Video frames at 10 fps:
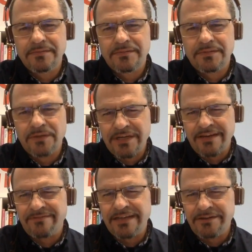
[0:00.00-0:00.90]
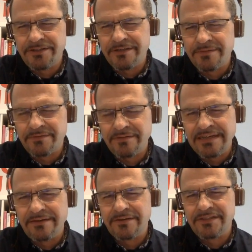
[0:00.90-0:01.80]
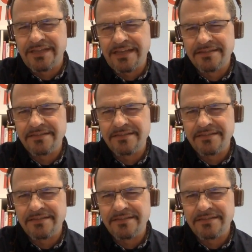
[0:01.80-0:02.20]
don't have leadership that really understands this